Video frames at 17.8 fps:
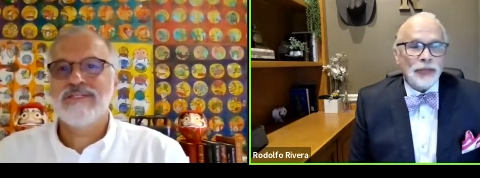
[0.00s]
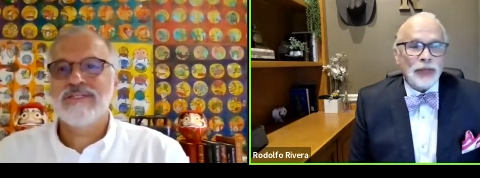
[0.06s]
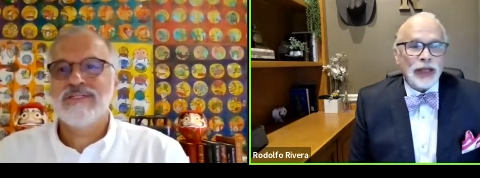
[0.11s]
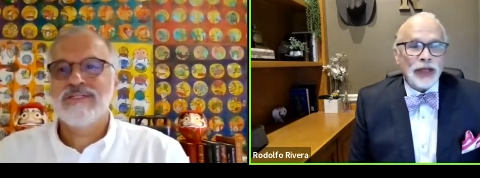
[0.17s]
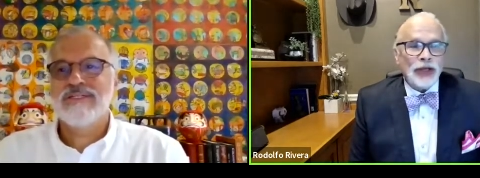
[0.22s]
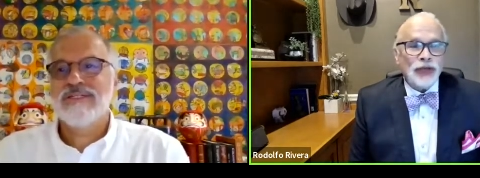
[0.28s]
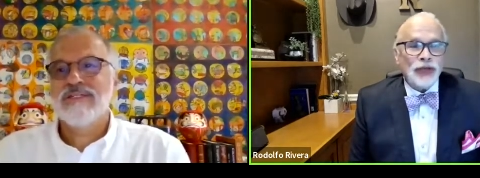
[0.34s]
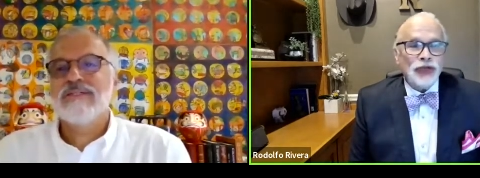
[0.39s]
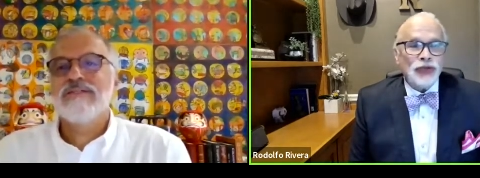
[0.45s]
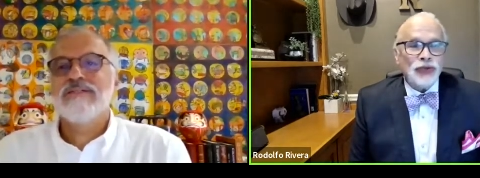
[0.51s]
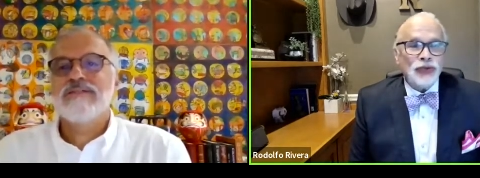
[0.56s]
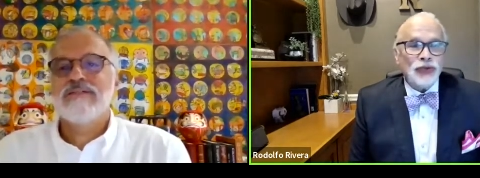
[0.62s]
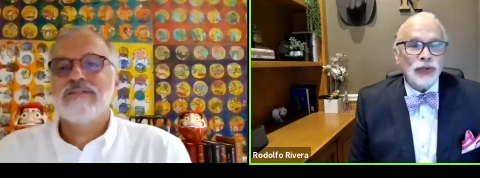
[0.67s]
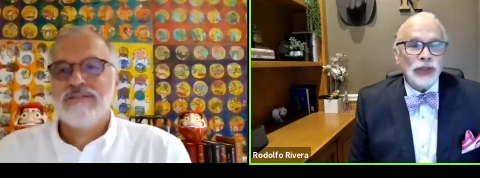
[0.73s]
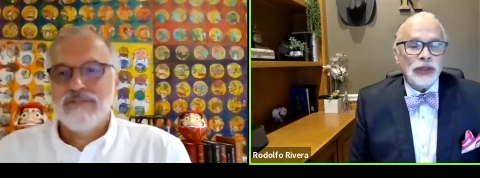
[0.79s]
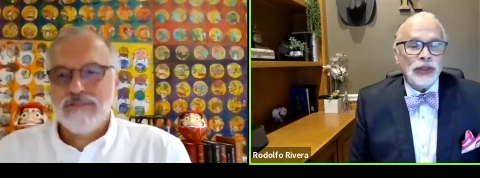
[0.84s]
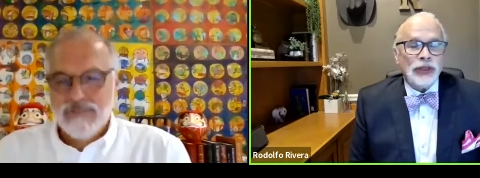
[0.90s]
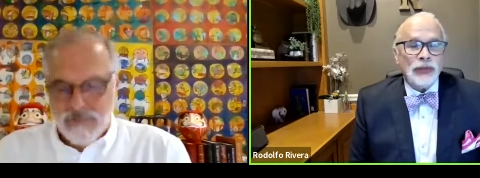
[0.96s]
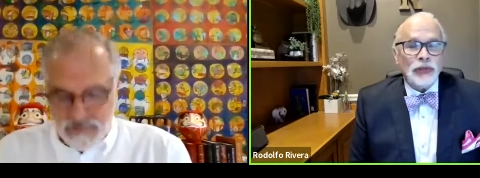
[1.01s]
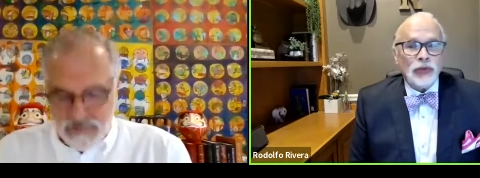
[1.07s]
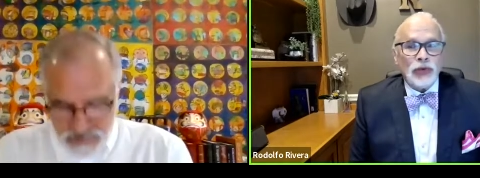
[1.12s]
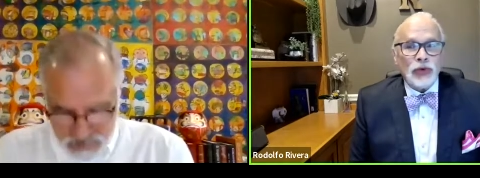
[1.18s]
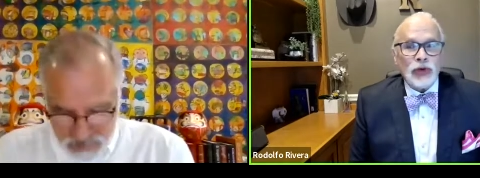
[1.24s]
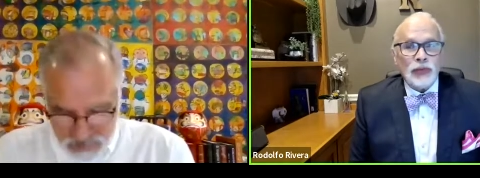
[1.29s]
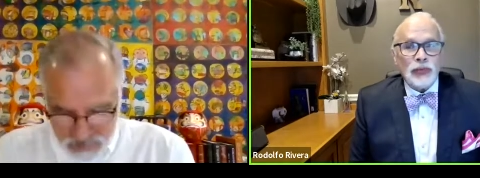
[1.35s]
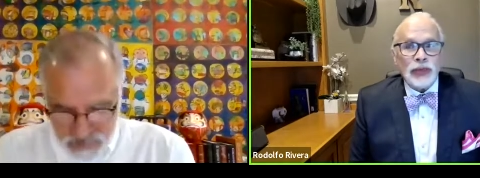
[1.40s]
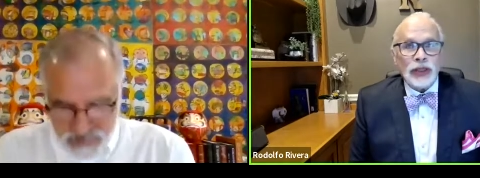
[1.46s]
Speaker 1: I'm not going to do anything
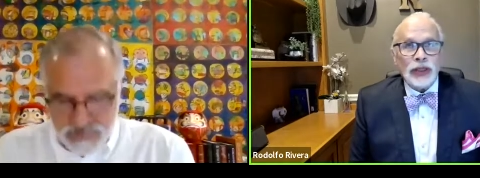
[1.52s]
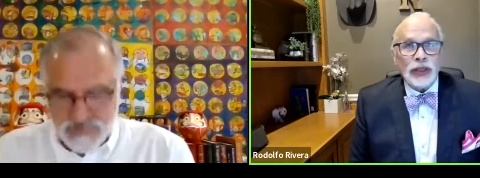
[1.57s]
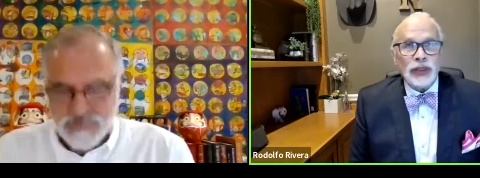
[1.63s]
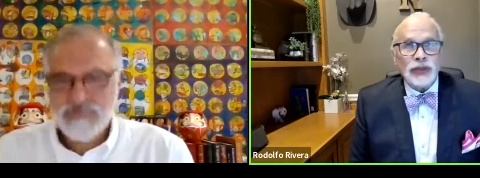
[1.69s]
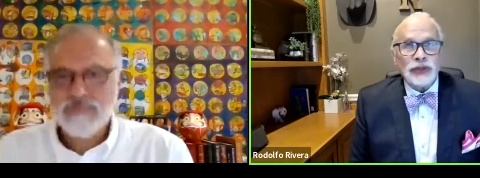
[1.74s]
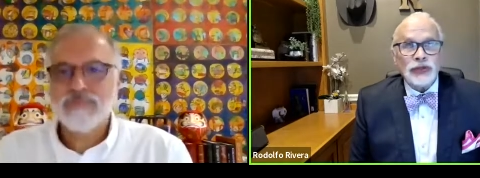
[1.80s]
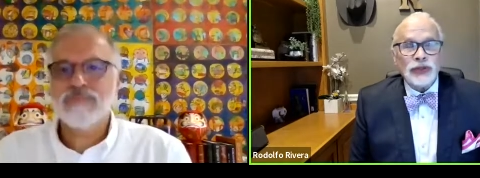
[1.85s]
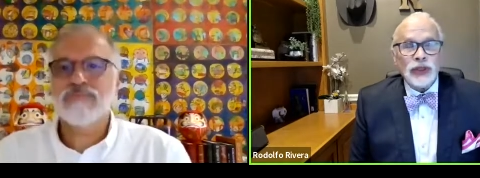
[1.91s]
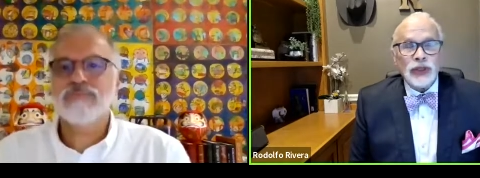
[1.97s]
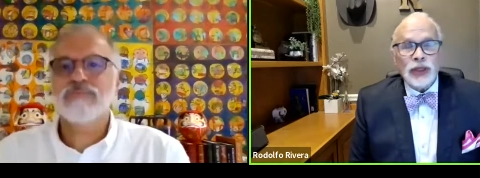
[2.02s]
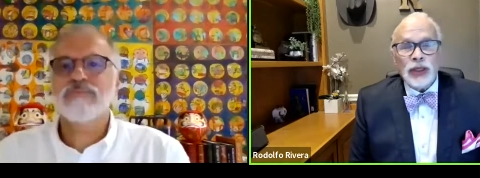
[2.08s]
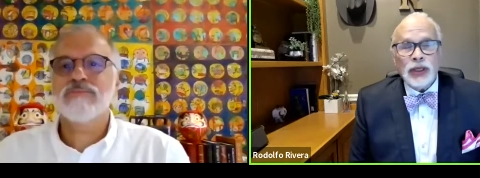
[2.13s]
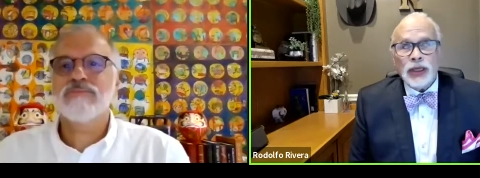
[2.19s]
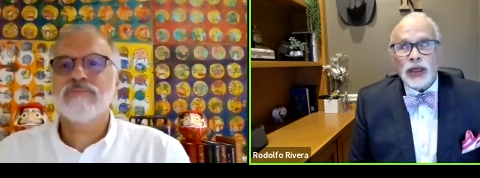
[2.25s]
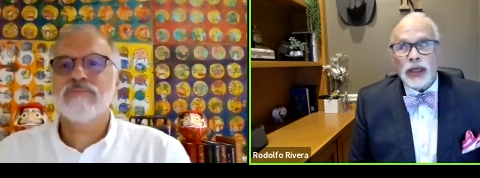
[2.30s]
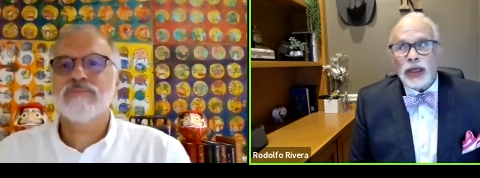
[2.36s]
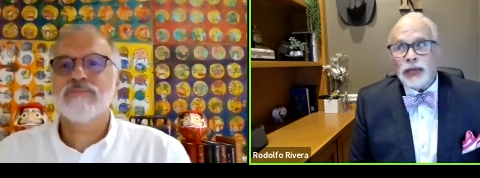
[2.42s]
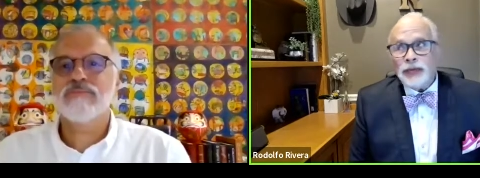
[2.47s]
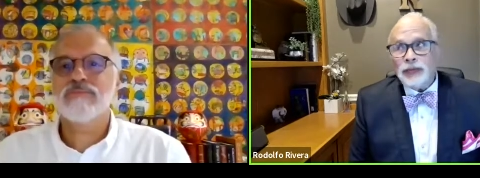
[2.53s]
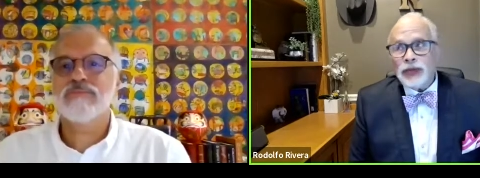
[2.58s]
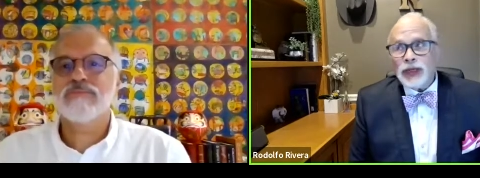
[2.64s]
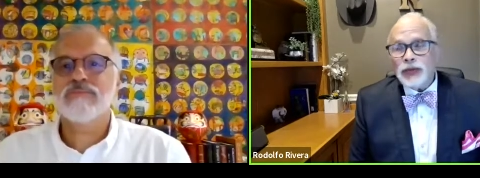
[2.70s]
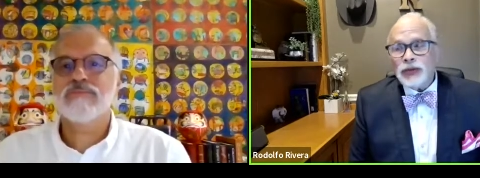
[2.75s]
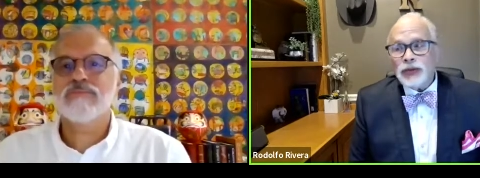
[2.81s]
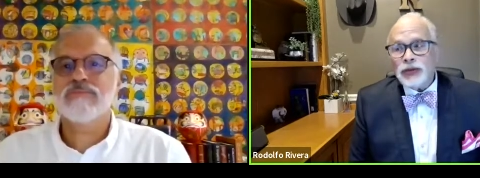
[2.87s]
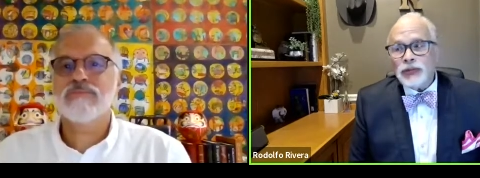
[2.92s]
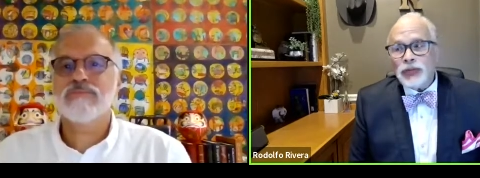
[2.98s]
more because I'm
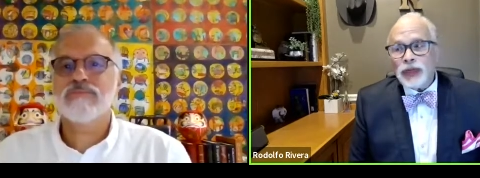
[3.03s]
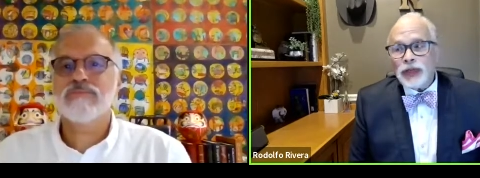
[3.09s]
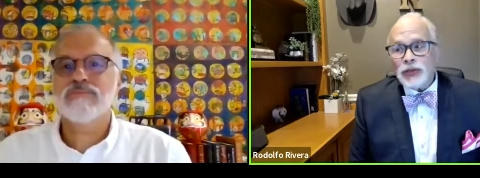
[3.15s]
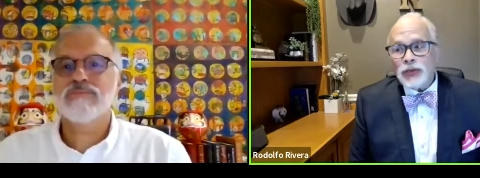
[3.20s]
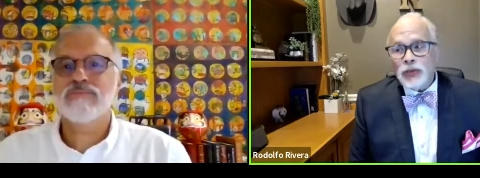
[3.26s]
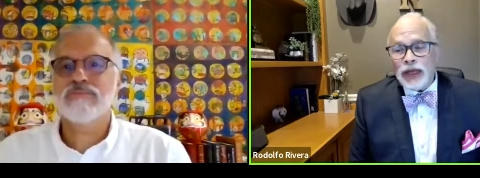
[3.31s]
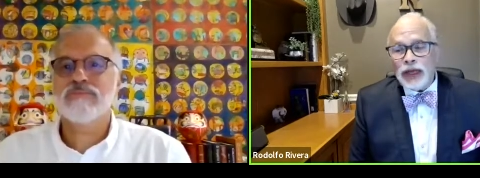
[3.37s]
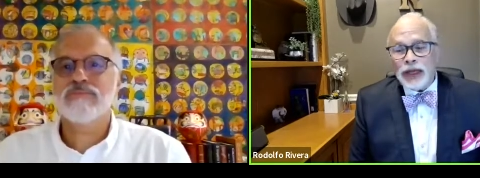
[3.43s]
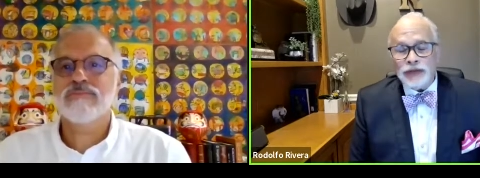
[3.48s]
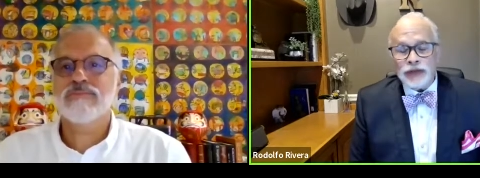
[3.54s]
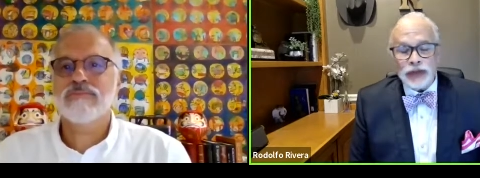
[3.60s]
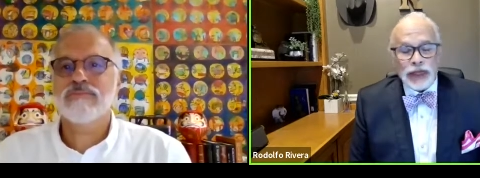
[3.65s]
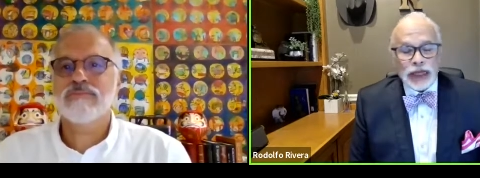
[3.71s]
not going to make waves.